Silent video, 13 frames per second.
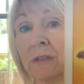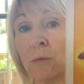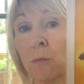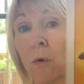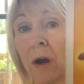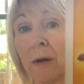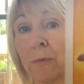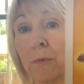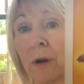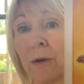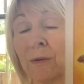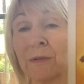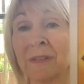a white
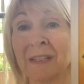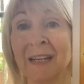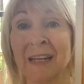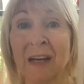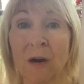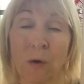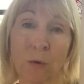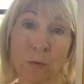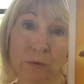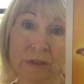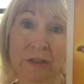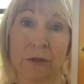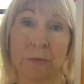rose
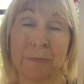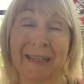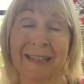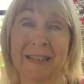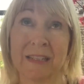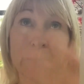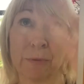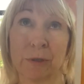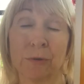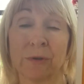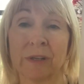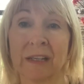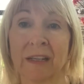also means the
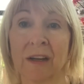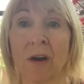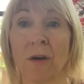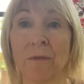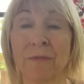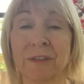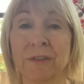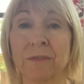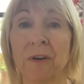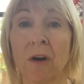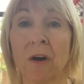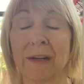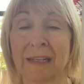purity of the
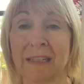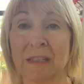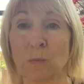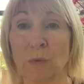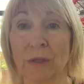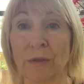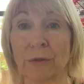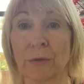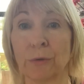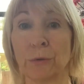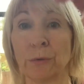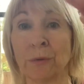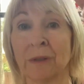divine is with
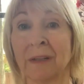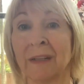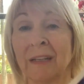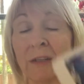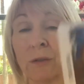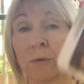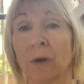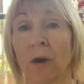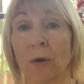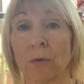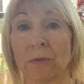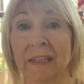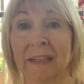you. You're
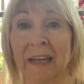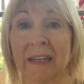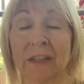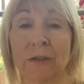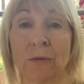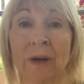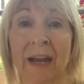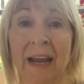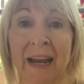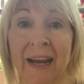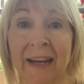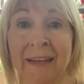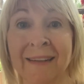holding that in your
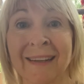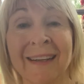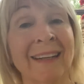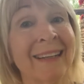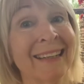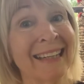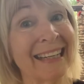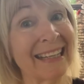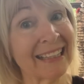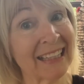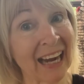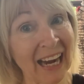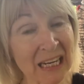hand.
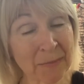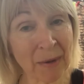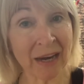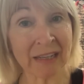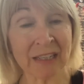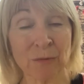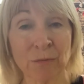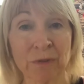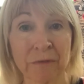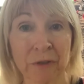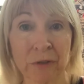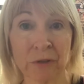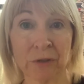It came out in
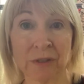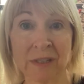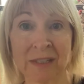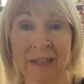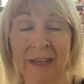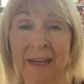reverse.